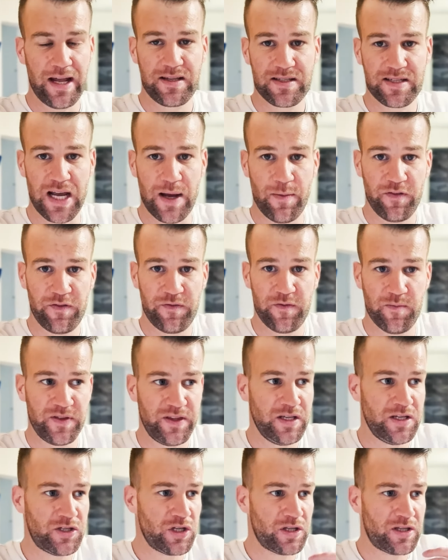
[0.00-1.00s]
some of
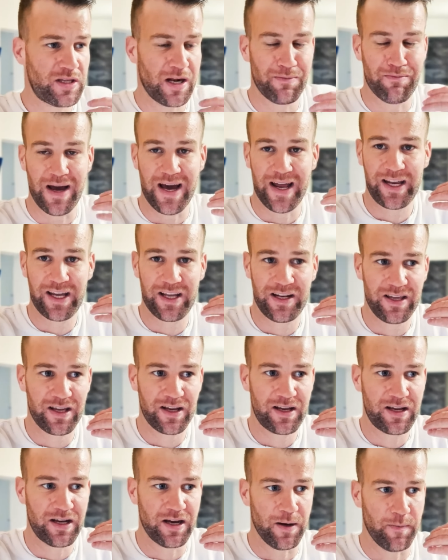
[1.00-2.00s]
digital marketing
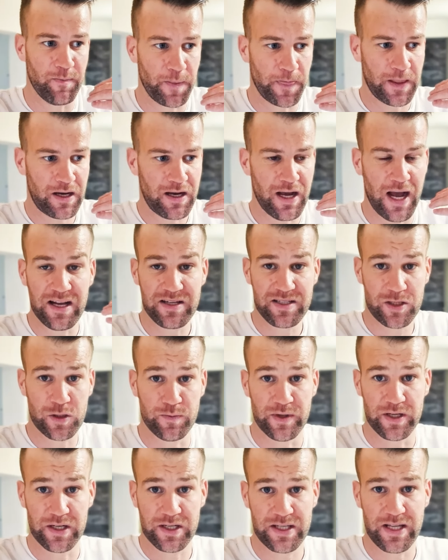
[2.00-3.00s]
um,
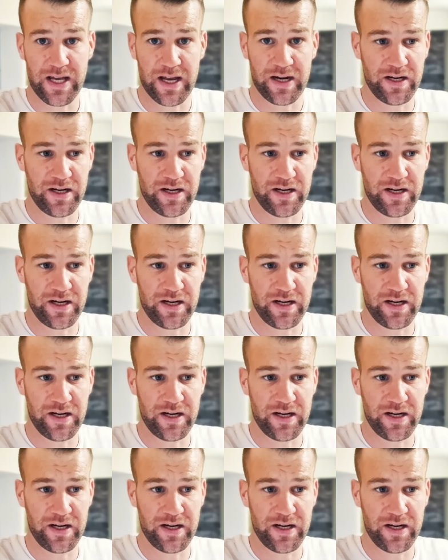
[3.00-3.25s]
customers there in